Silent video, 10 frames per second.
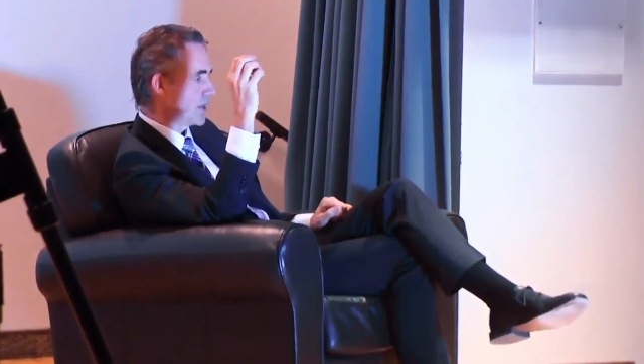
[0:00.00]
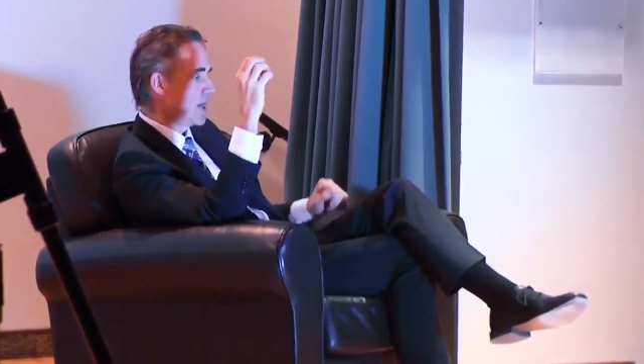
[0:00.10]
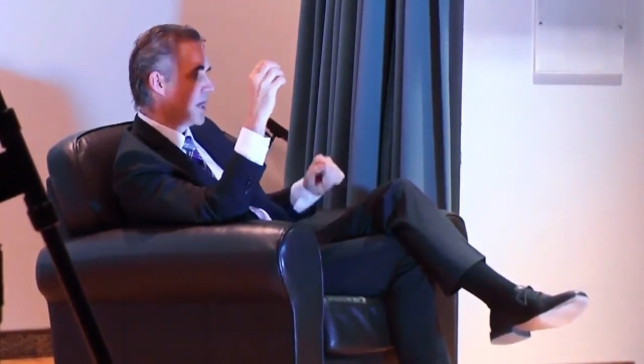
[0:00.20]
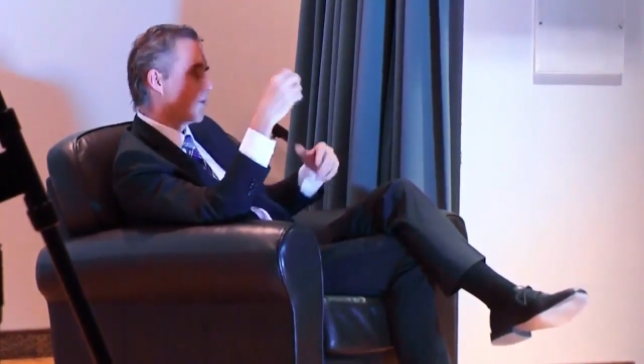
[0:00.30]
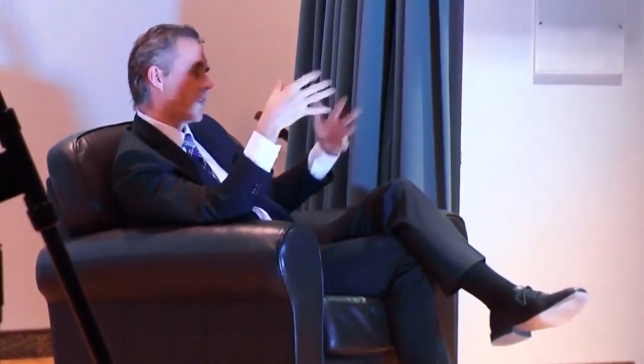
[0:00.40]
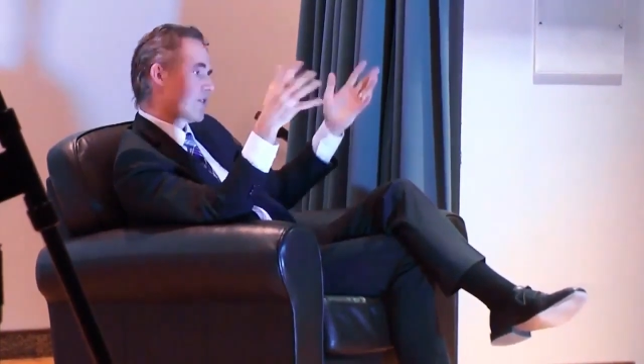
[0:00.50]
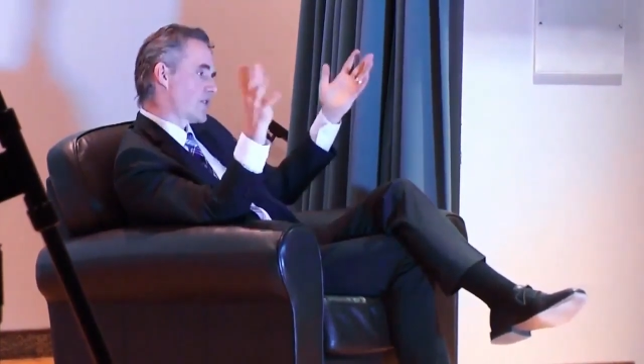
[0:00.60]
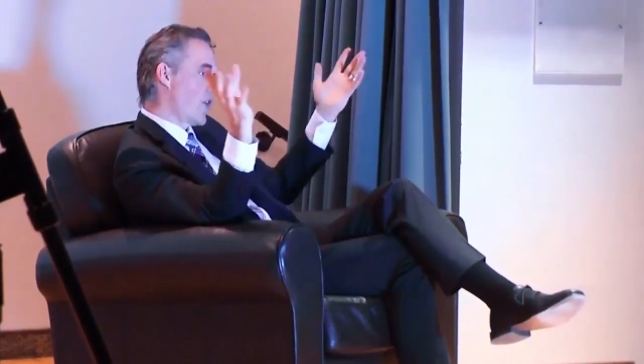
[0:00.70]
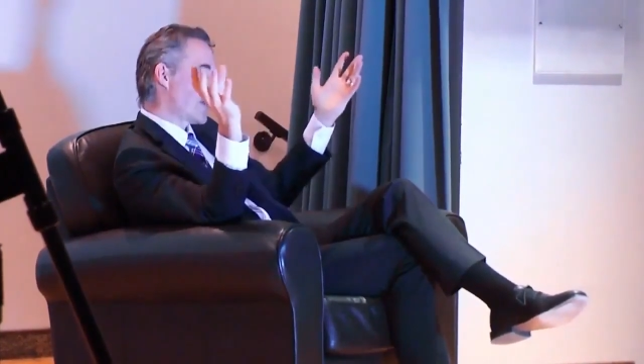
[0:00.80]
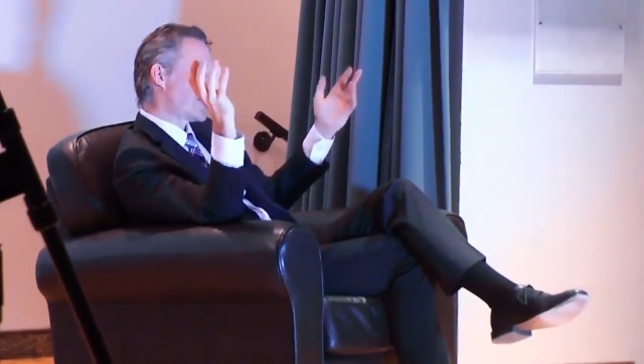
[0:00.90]
And, well,
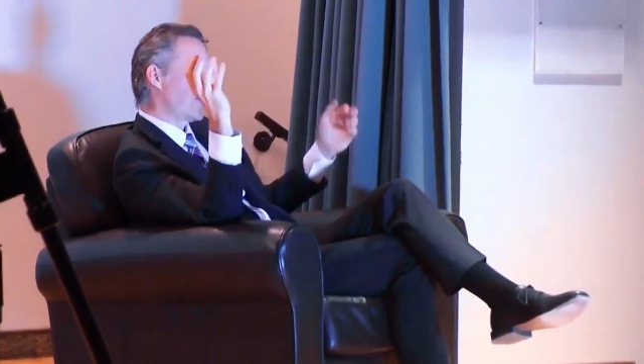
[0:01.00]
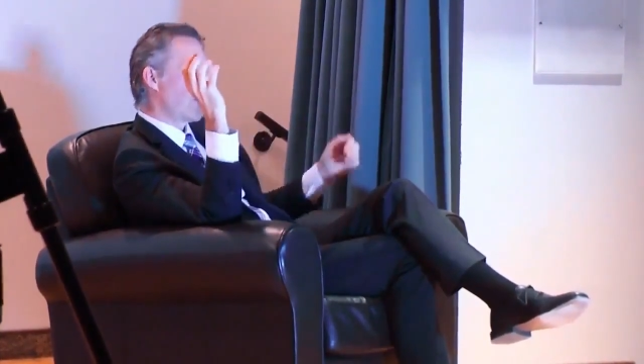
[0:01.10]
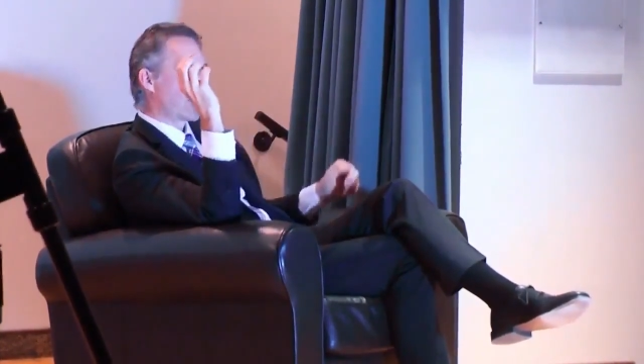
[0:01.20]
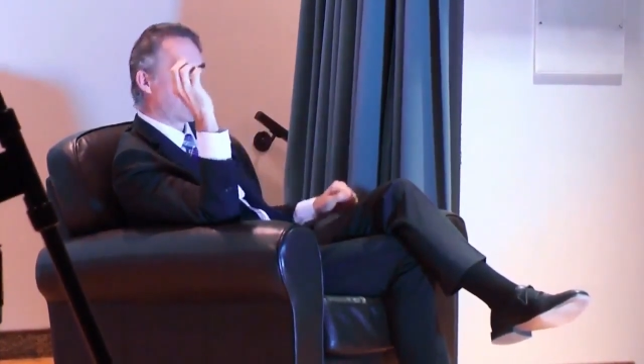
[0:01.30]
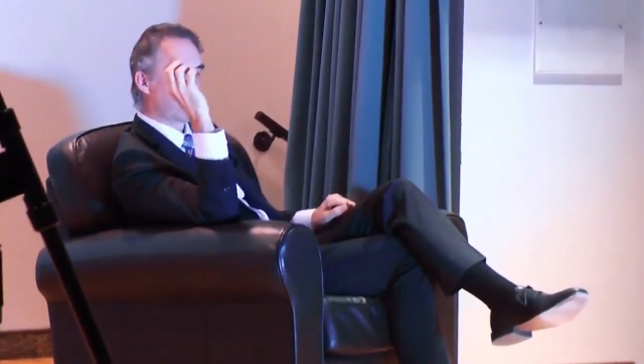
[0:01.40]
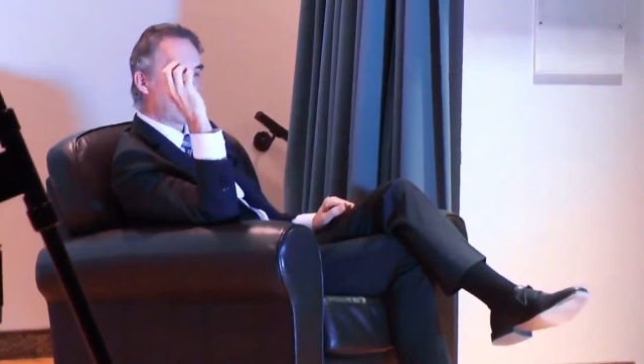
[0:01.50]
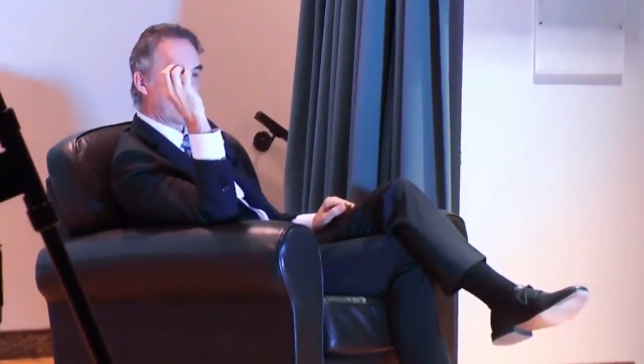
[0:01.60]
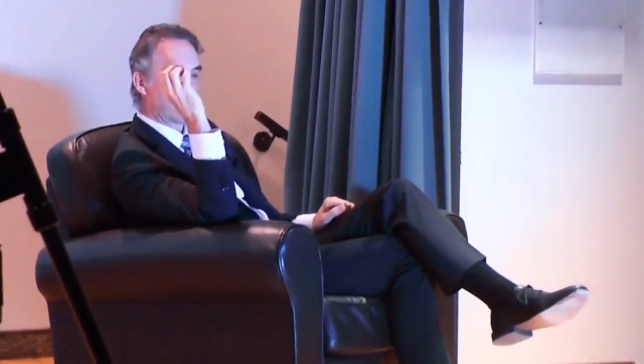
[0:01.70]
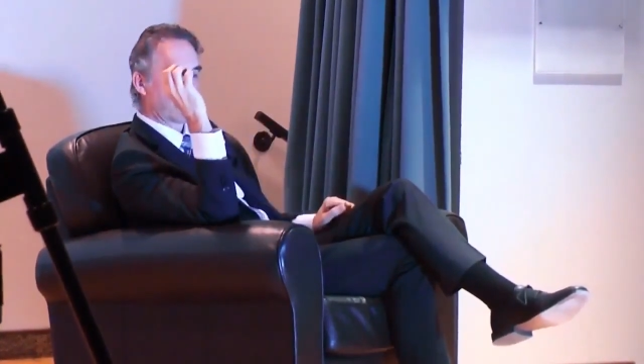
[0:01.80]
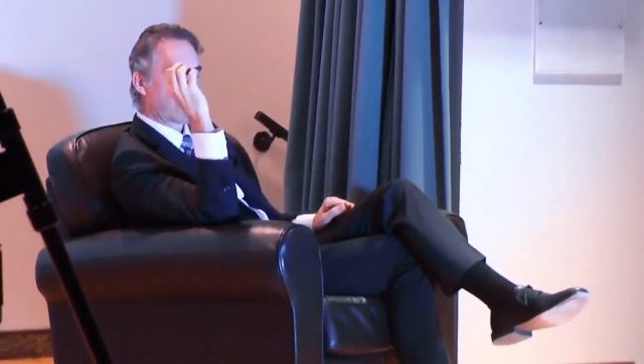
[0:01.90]
there's lots known about
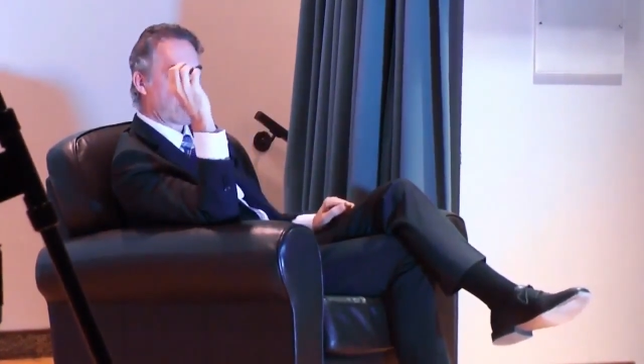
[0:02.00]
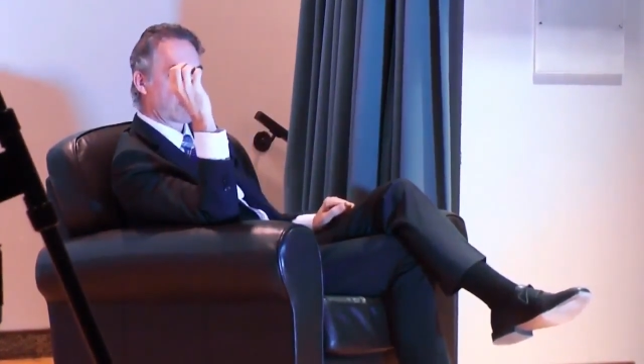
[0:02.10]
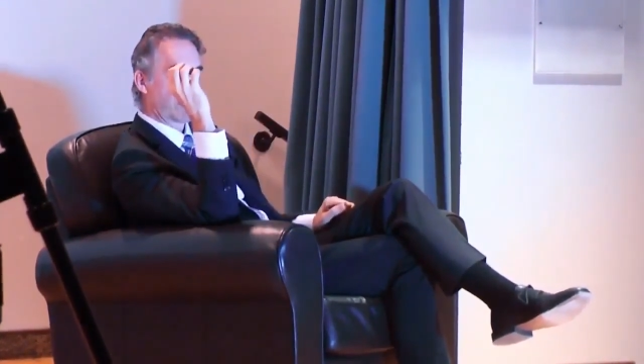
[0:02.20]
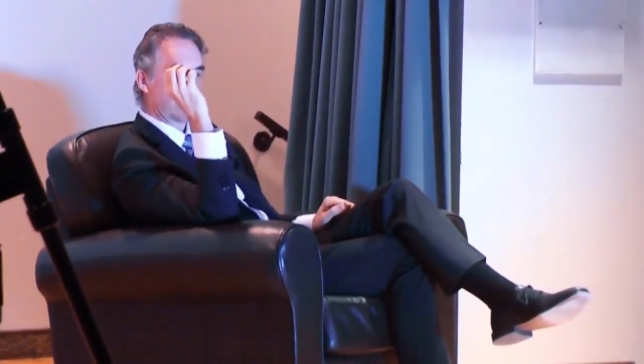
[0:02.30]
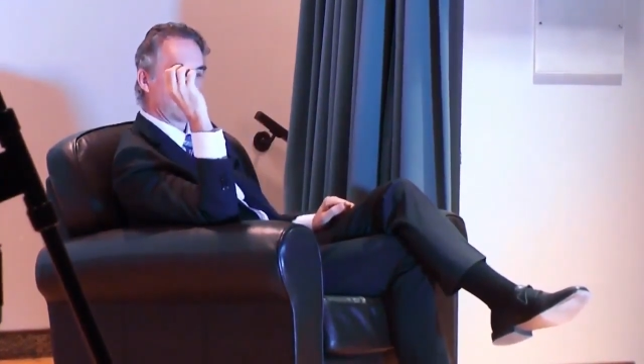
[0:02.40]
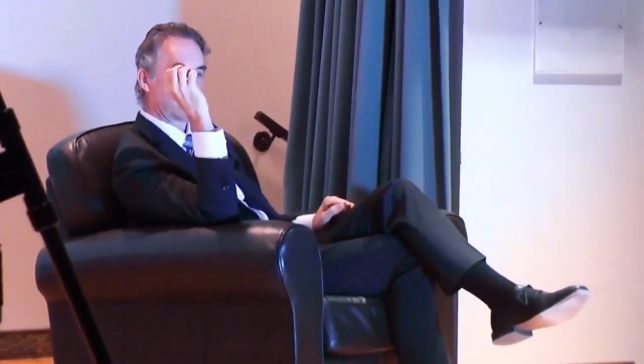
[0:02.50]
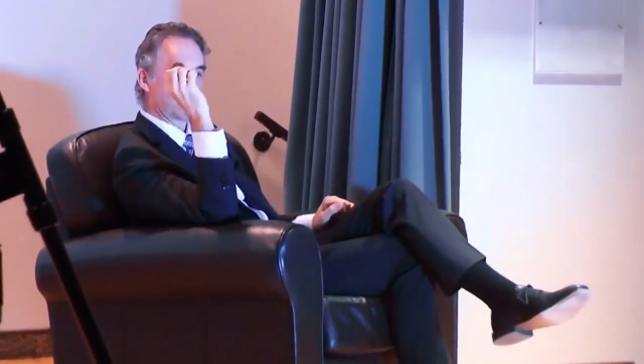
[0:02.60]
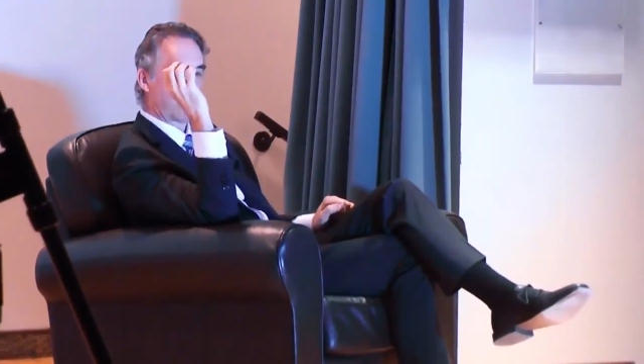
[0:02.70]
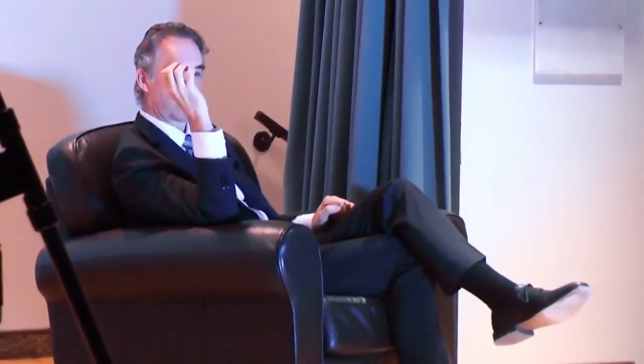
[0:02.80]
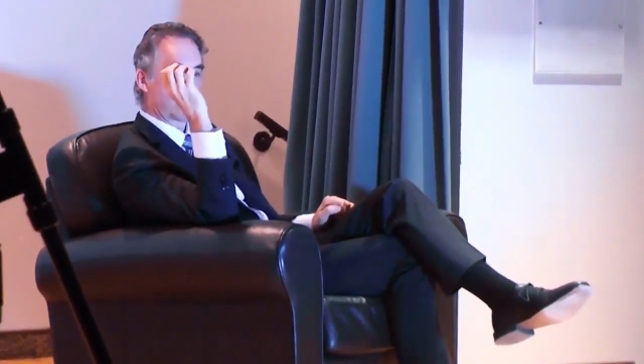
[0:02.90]
male pornography use,
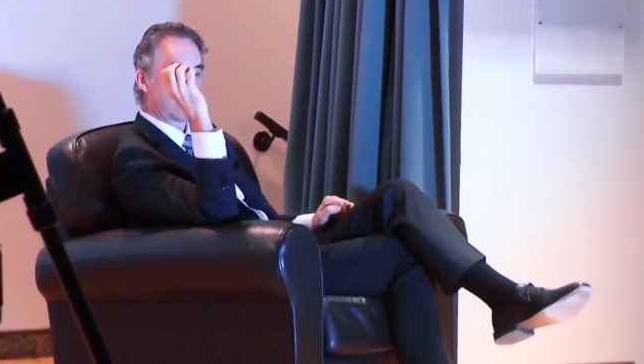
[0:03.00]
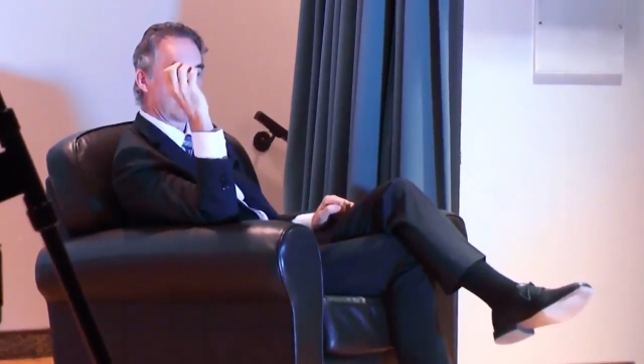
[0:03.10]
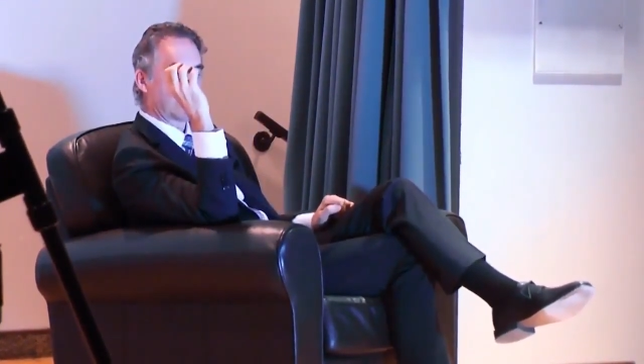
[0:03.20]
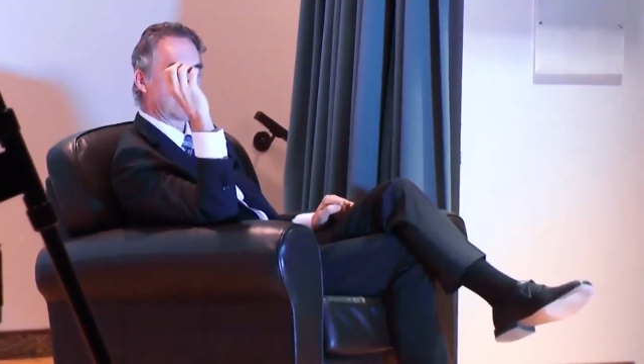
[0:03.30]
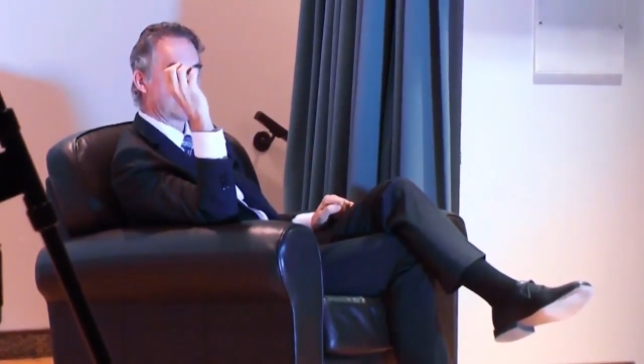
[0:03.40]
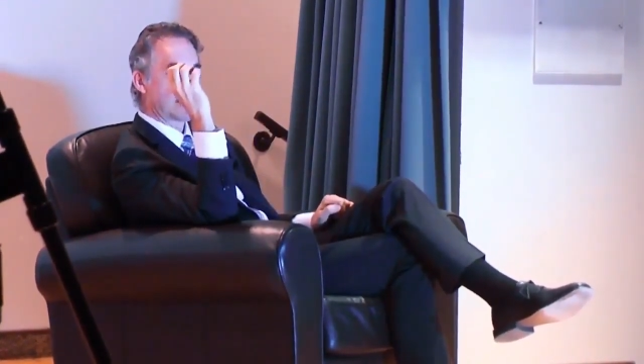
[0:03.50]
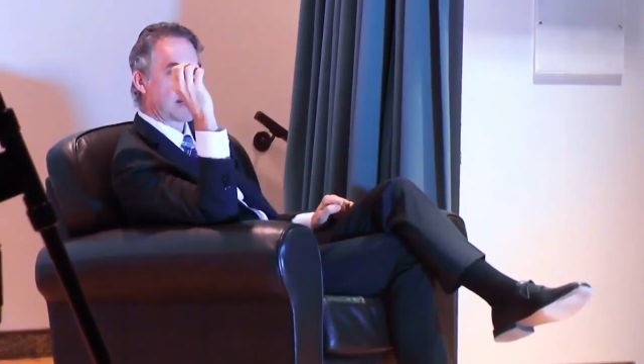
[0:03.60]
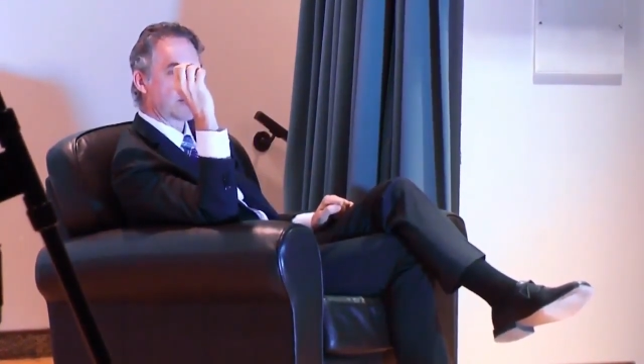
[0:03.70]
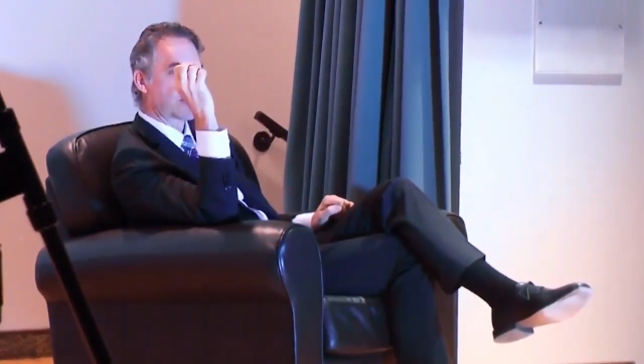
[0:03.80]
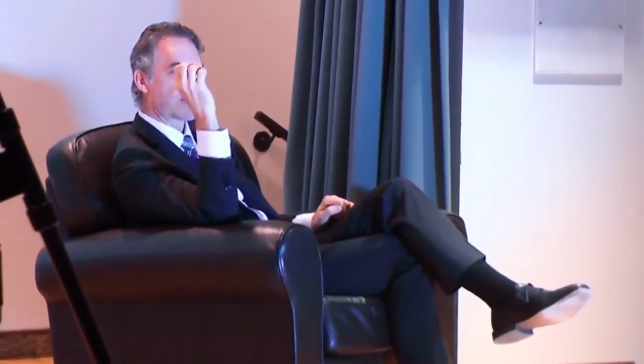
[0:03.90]
partly, and it's easy to
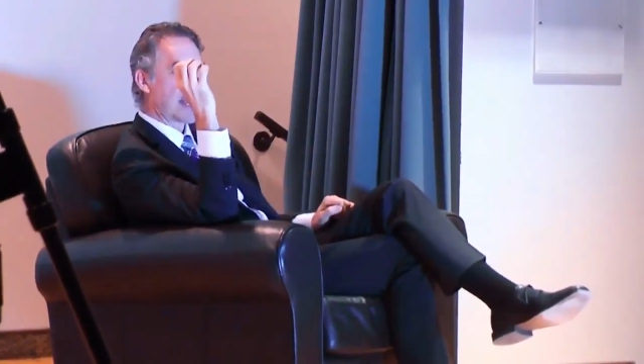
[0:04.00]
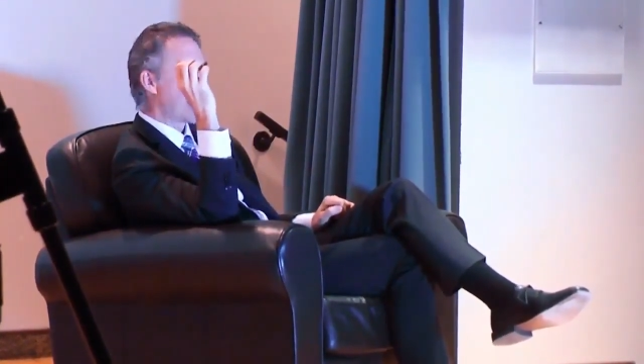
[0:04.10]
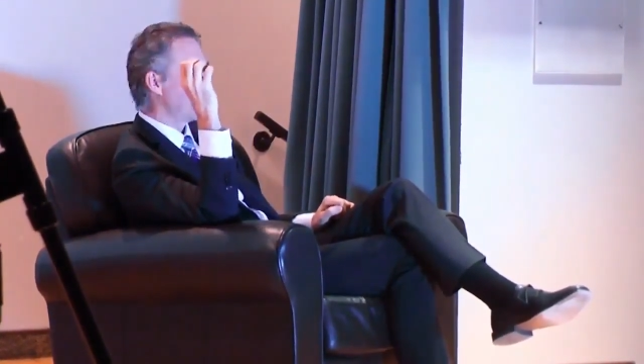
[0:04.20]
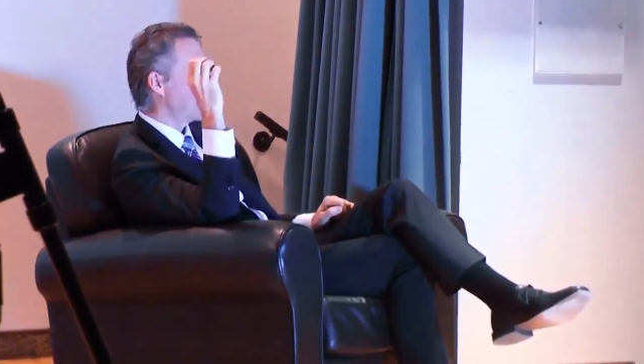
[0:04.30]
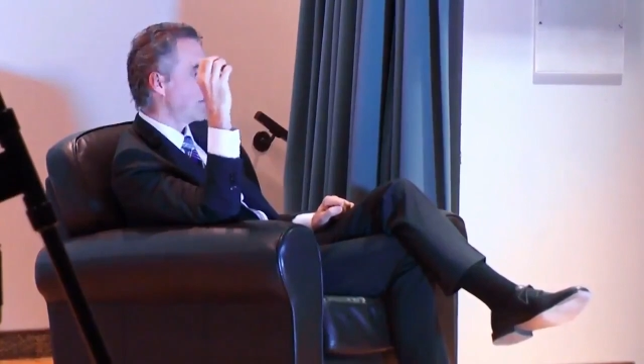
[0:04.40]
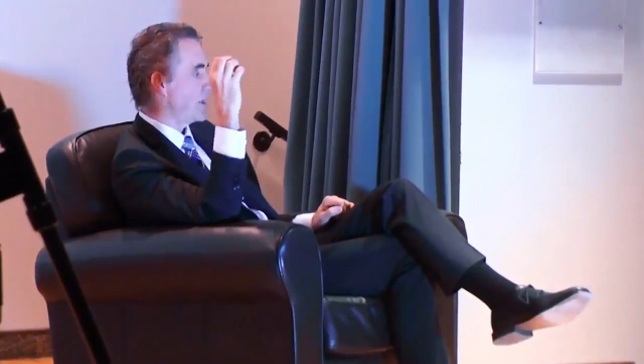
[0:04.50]
understand.